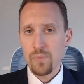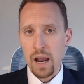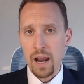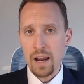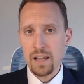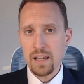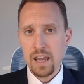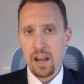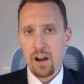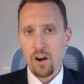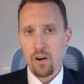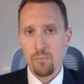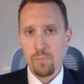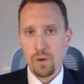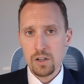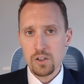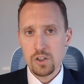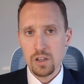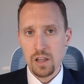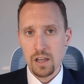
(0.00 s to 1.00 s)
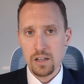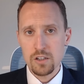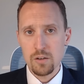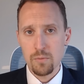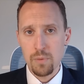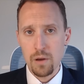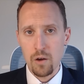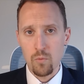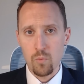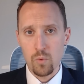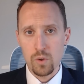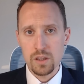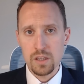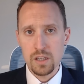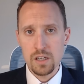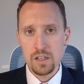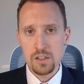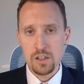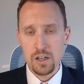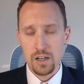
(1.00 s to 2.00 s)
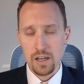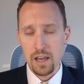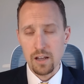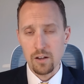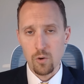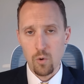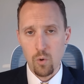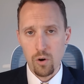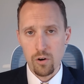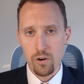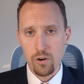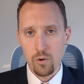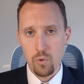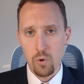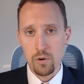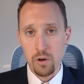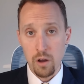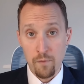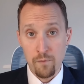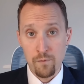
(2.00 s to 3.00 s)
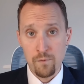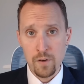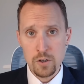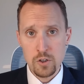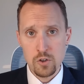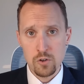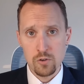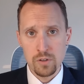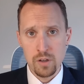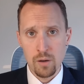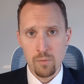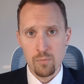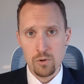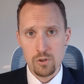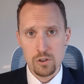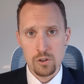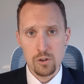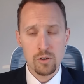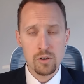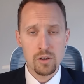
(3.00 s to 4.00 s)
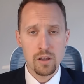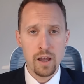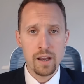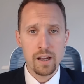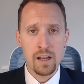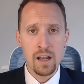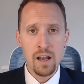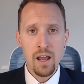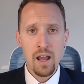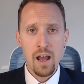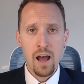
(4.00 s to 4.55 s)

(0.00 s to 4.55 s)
I care much less about what these, again, quote unquote, official numbers look like.